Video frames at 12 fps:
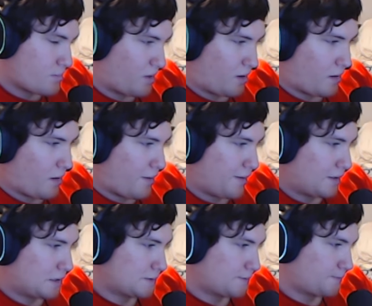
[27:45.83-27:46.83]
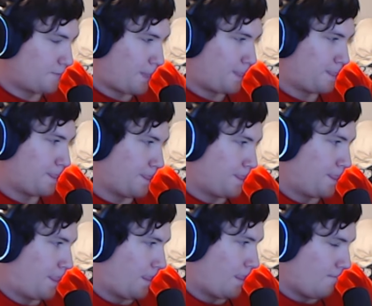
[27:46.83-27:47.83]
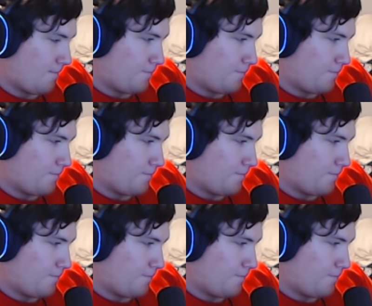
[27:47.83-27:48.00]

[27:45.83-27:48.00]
powerless against unless you spend a lot of money.